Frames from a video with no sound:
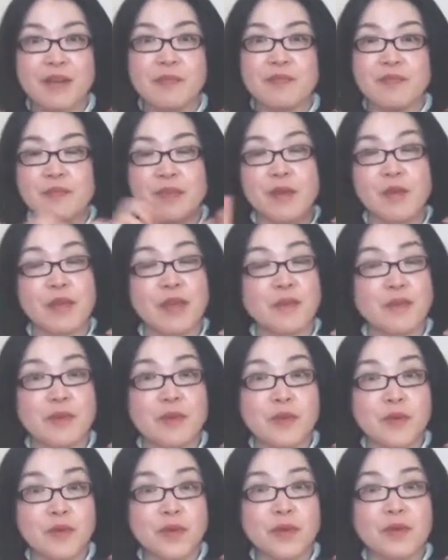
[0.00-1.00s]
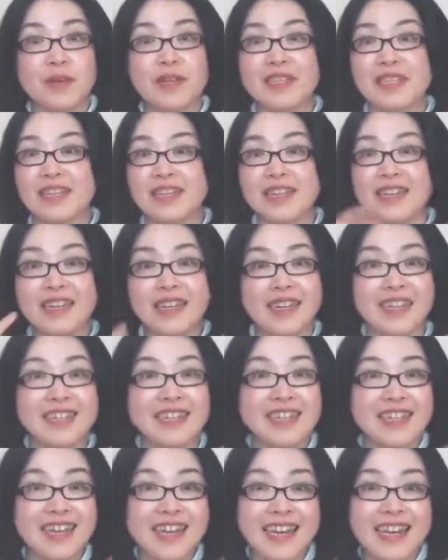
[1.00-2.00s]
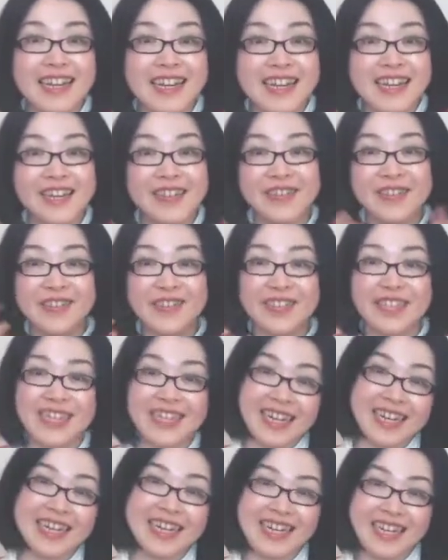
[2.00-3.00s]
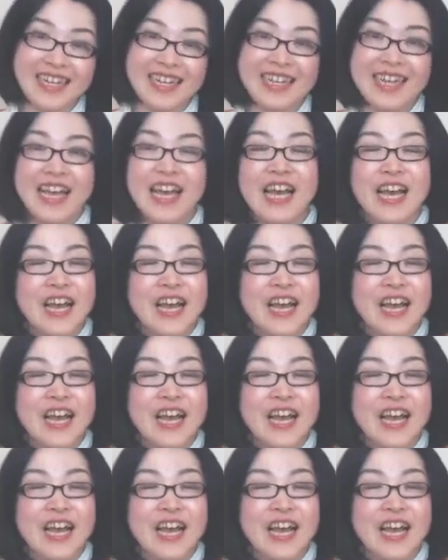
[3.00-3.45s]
Maybe if you already learned hiragana, use hiragana.